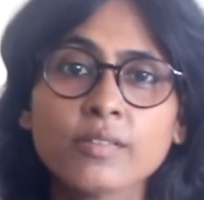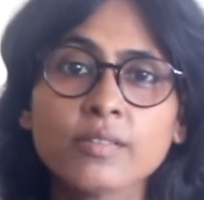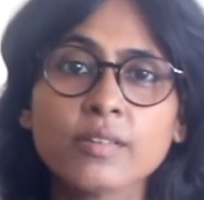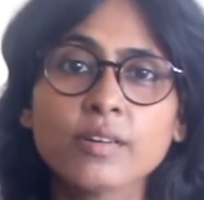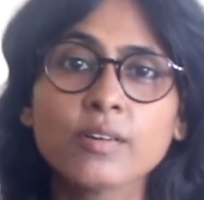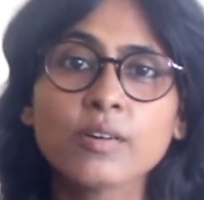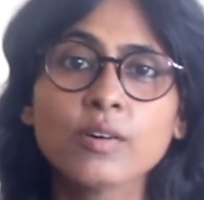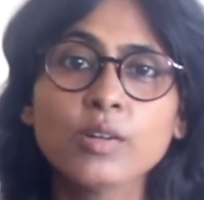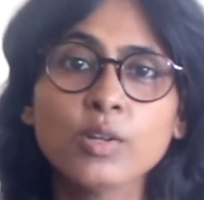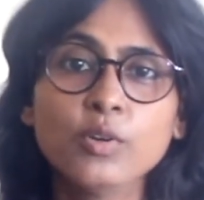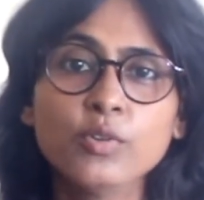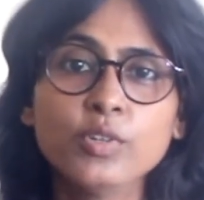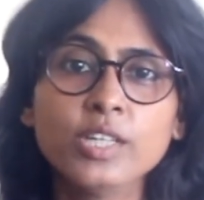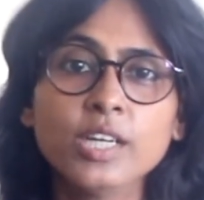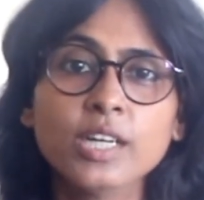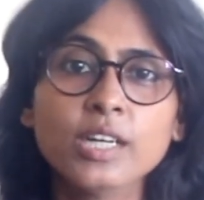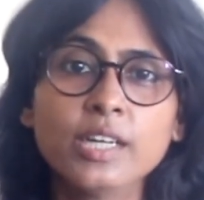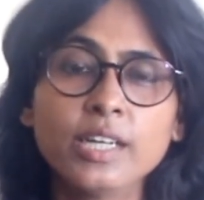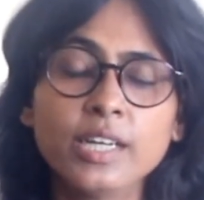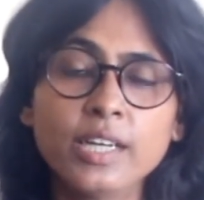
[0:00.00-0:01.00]
The
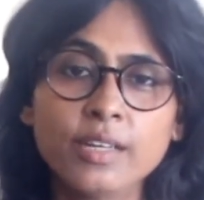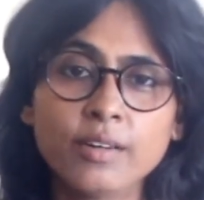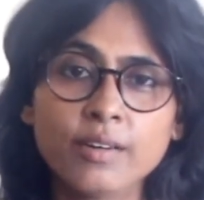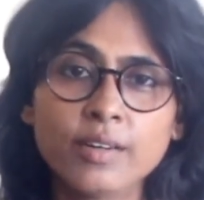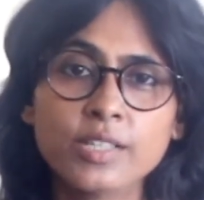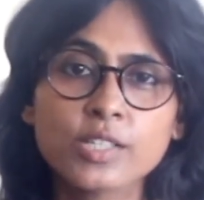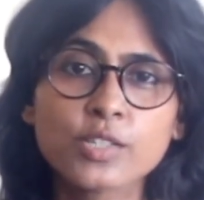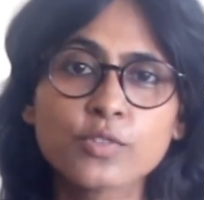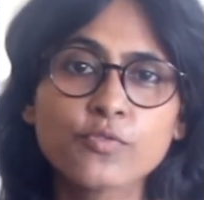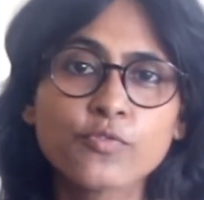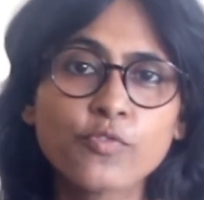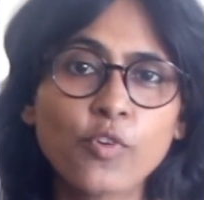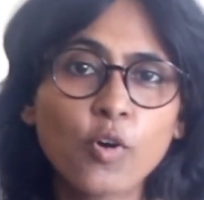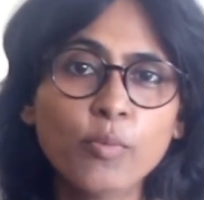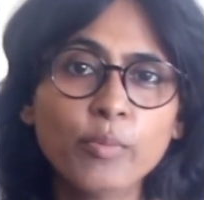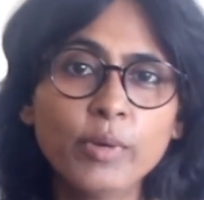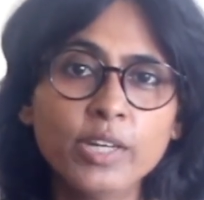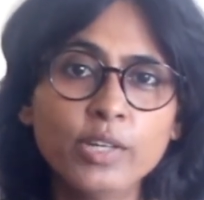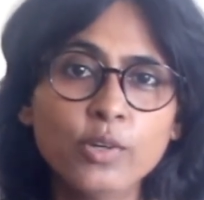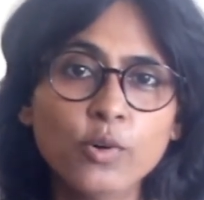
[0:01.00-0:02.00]
colonial era is
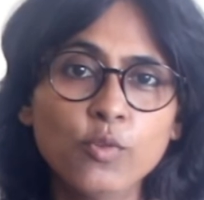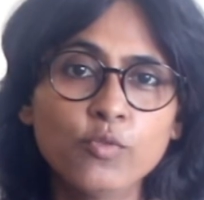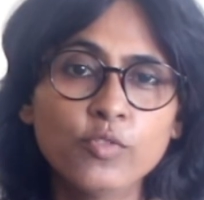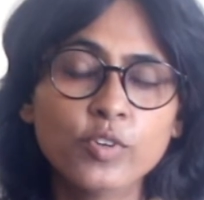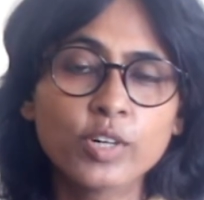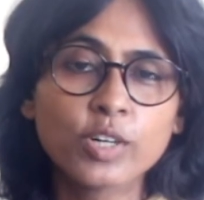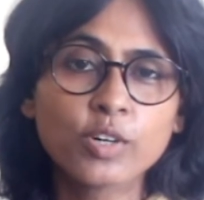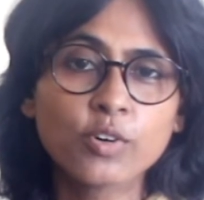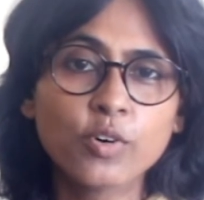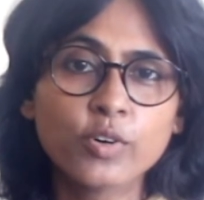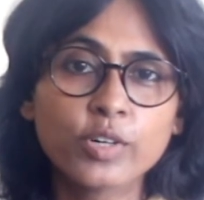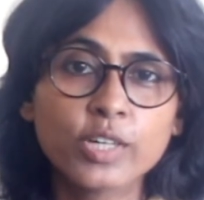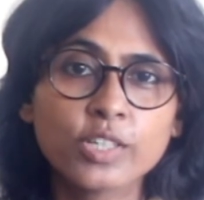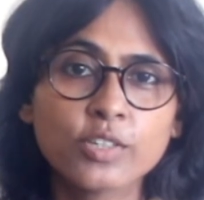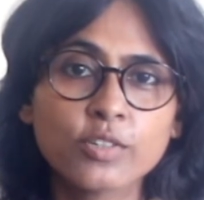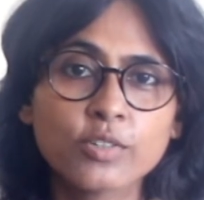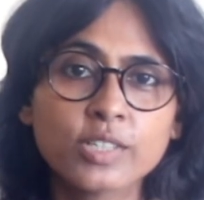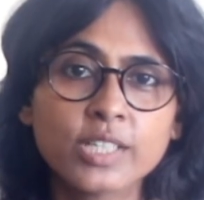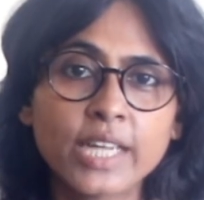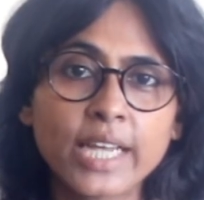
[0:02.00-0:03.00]
formally over according
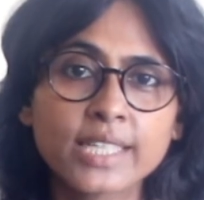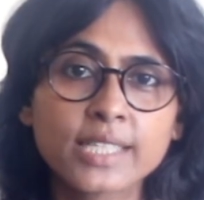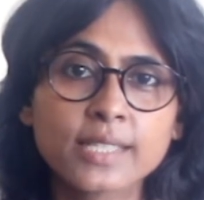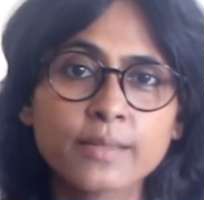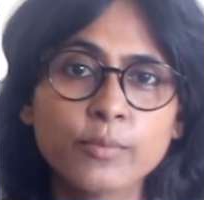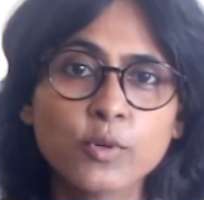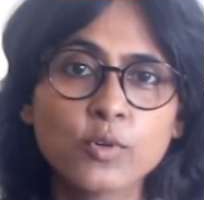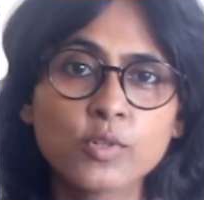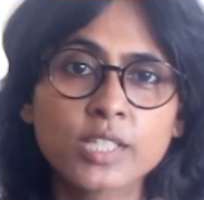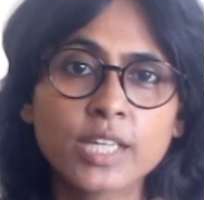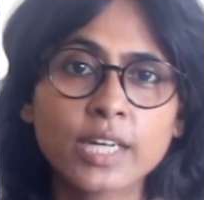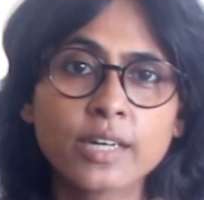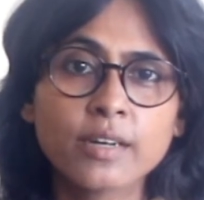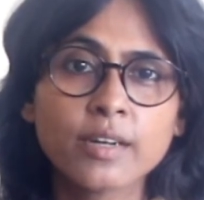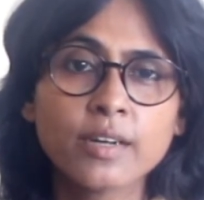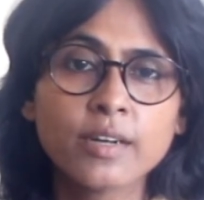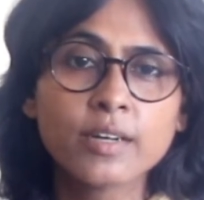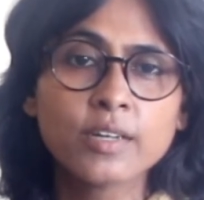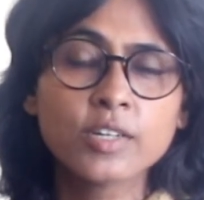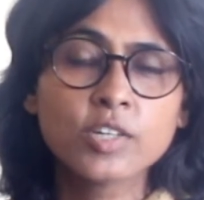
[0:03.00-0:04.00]
to textbooks and
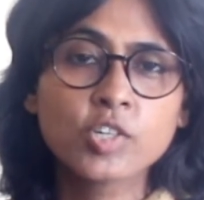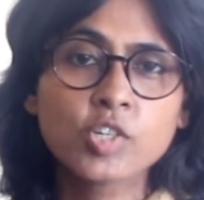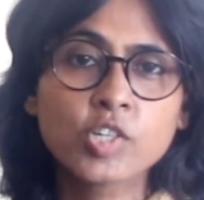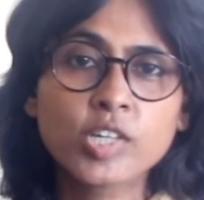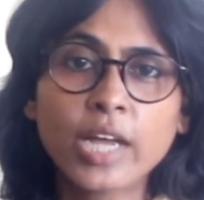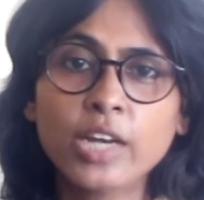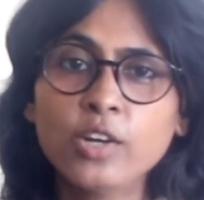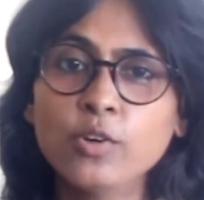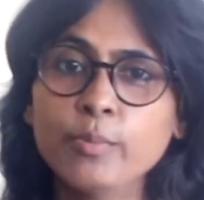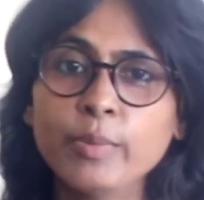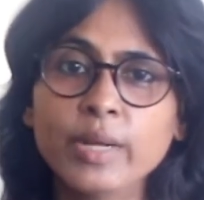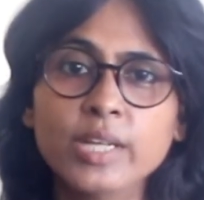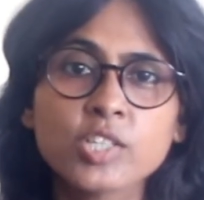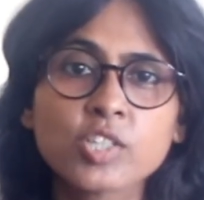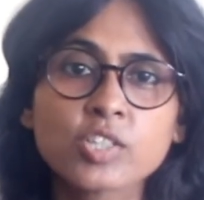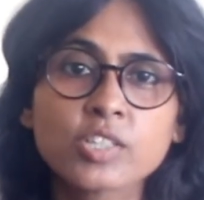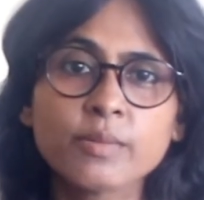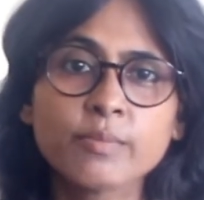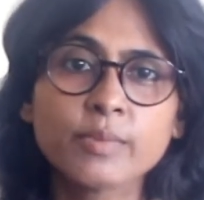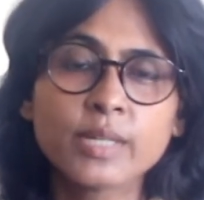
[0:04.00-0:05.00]
shallow mainstream